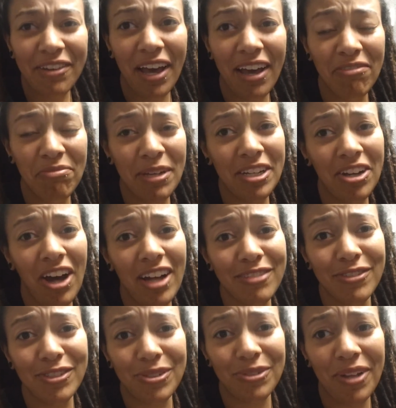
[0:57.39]
I've, been gone
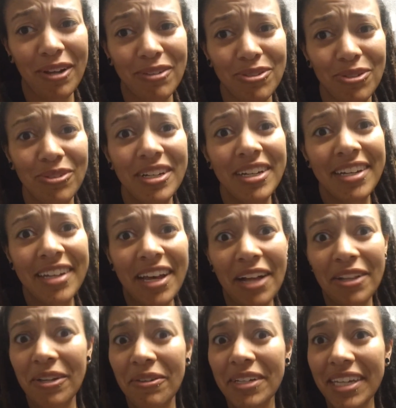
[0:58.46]
for so long. So
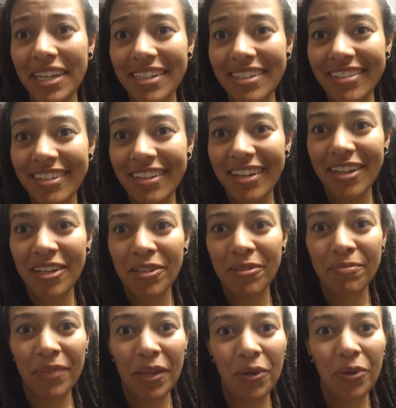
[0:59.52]
hello again.
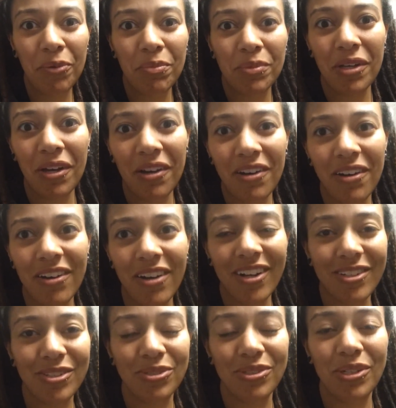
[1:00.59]
Um, I hope y'all
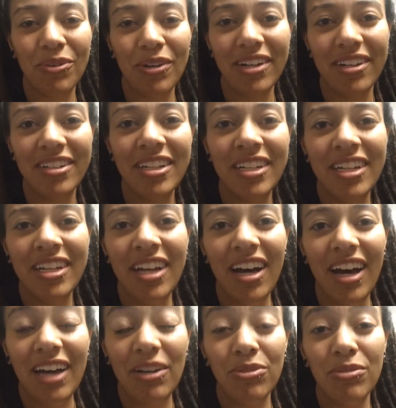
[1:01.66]
are doing well.
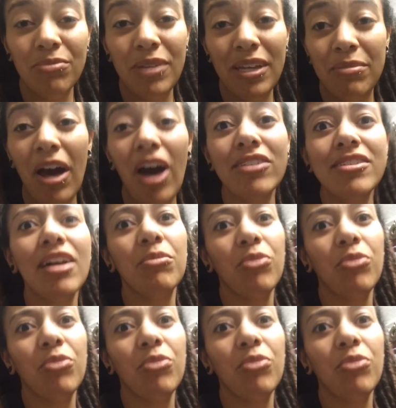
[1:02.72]
I will maybe I'll tell